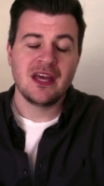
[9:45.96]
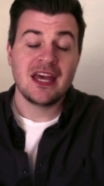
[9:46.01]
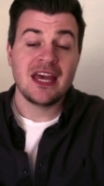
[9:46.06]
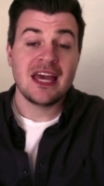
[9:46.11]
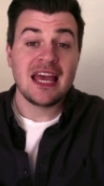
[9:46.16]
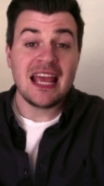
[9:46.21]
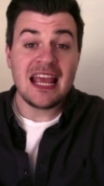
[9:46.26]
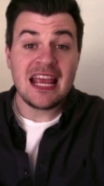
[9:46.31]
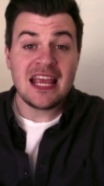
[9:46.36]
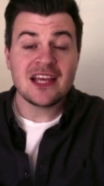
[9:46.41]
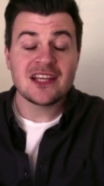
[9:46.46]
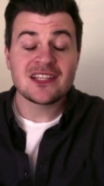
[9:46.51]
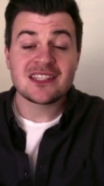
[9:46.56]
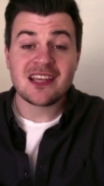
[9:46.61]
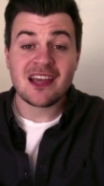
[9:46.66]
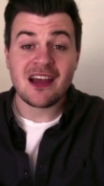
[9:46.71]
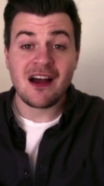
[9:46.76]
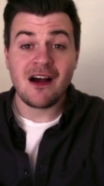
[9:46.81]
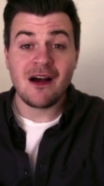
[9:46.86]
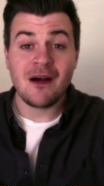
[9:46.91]
He has
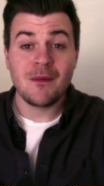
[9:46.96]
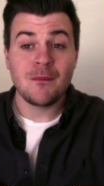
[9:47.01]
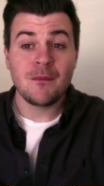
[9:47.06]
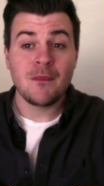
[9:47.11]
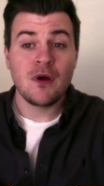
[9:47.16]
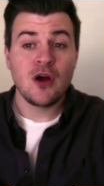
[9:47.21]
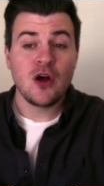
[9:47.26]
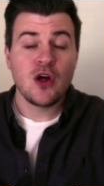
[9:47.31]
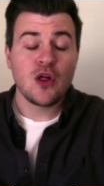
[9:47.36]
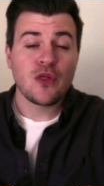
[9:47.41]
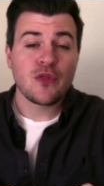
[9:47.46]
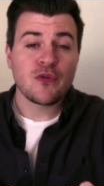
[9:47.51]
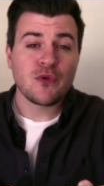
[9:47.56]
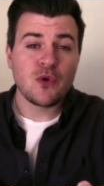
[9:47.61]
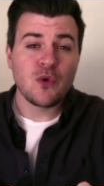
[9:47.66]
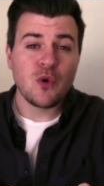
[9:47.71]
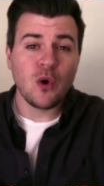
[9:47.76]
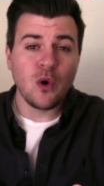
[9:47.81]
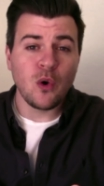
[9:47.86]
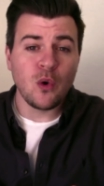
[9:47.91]
come
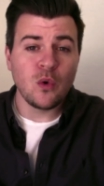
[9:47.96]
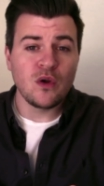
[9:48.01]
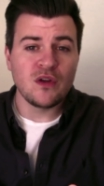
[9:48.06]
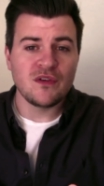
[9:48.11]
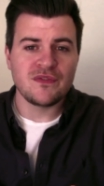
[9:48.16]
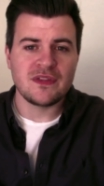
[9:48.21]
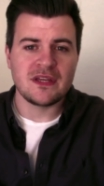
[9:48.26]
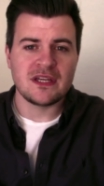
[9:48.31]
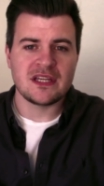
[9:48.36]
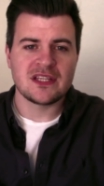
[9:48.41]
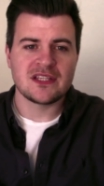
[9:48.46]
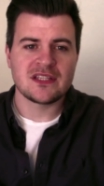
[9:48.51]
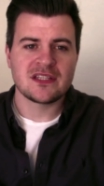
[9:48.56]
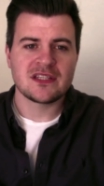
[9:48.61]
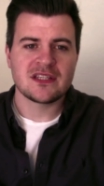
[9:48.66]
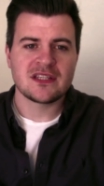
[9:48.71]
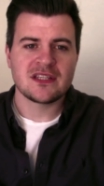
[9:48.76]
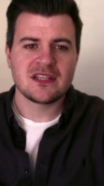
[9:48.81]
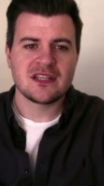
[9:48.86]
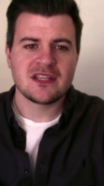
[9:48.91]
through all of this.
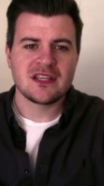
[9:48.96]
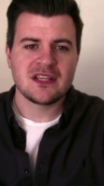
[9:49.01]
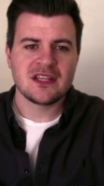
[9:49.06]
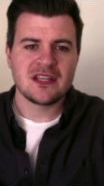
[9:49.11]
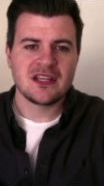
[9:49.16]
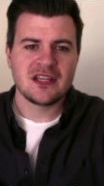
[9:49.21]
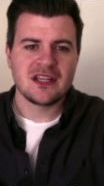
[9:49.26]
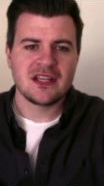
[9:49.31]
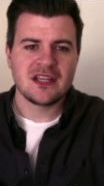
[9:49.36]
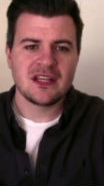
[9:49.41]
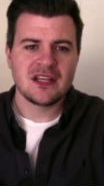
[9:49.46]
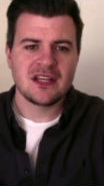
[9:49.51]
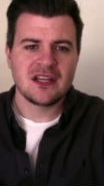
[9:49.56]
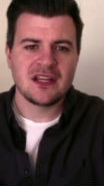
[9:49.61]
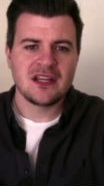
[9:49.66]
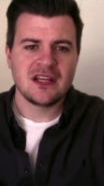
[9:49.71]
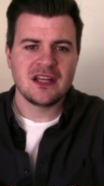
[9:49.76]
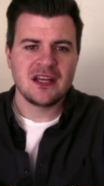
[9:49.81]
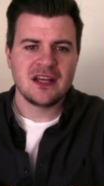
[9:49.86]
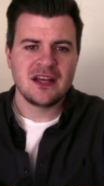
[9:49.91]

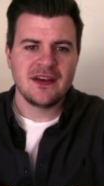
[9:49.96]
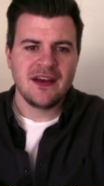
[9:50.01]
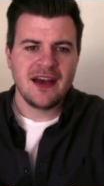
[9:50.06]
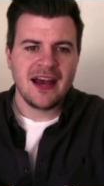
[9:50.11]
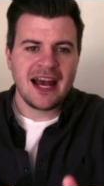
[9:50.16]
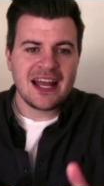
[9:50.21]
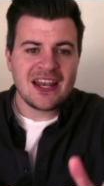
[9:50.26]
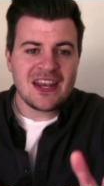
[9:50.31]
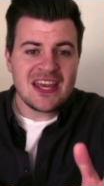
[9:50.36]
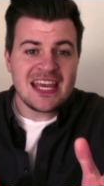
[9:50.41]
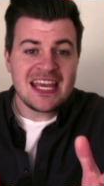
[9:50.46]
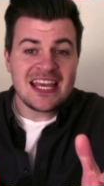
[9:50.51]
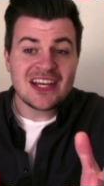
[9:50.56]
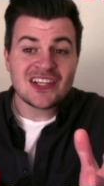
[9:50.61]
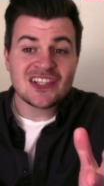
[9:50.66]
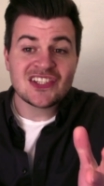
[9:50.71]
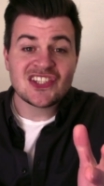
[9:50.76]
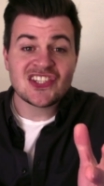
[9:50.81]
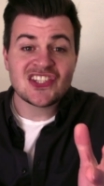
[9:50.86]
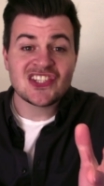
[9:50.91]
And He
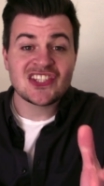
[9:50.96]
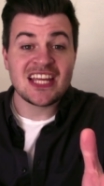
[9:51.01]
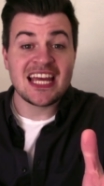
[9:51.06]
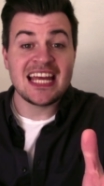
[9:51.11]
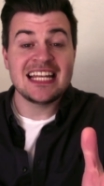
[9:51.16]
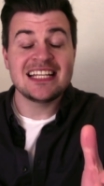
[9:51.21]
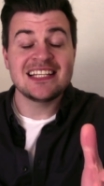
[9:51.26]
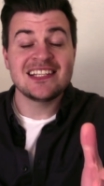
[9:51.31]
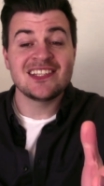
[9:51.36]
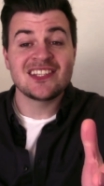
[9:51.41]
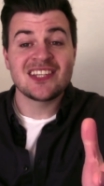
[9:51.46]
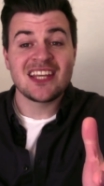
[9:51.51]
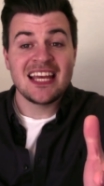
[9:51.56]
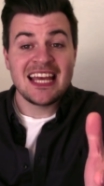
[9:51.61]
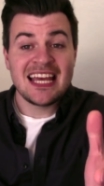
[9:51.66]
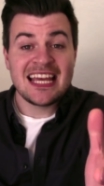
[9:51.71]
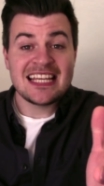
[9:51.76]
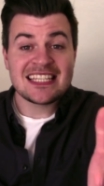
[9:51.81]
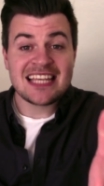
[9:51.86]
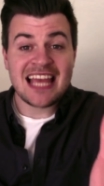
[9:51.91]
extends
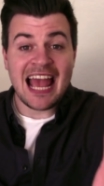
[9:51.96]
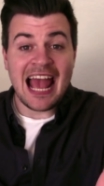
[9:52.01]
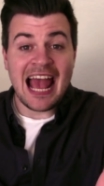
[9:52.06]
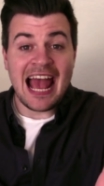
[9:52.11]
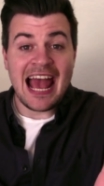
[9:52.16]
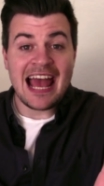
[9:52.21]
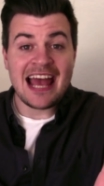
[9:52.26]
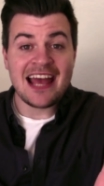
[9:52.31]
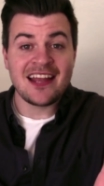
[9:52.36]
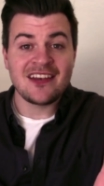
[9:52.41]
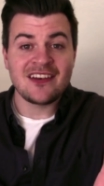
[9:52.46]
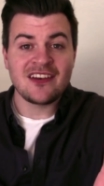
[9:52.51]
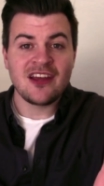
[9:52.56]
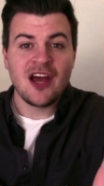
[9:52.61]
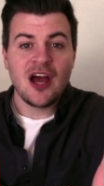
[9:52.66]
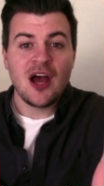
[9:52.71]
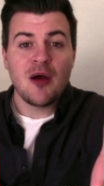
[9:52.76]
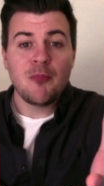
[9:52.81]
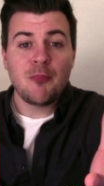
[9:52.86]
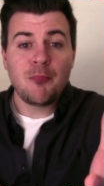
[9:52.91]
His hand
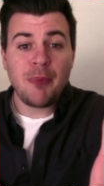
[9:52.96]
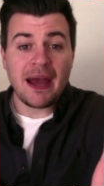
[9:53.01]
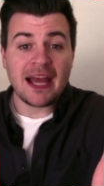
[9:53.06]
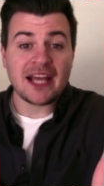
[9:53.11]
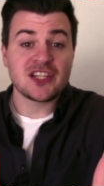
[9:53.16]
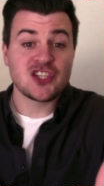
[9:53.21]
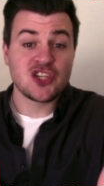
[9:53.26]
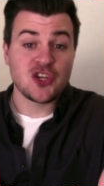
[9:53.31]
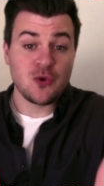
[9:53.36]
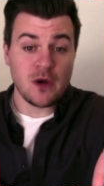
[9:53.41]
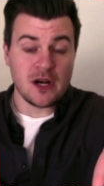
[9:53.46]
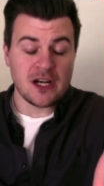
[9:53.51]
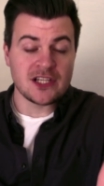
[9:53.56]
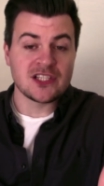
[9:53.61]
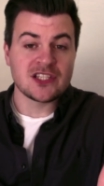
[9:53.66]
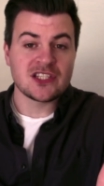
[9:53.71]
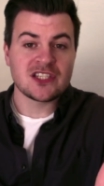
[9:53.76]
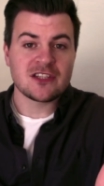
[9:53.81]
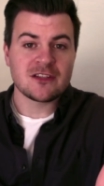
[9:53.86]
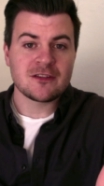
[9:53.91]
back to
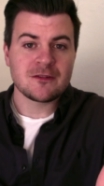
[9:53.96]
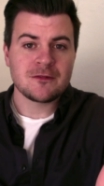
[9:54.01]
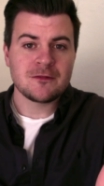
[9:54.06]
us